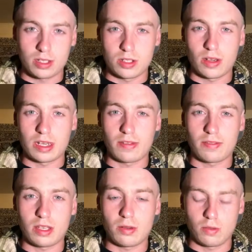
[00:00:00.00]
So I
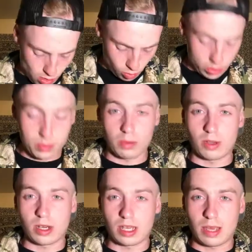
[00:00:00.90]
definitely will always be
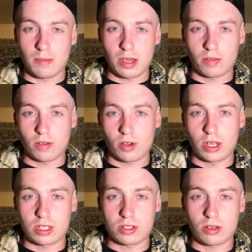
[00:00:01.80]
running a microphone
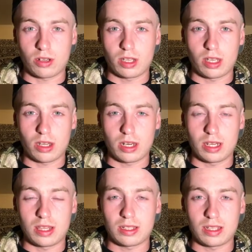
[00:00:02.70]
externally on
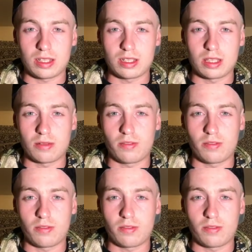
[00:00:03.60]
anything like this in the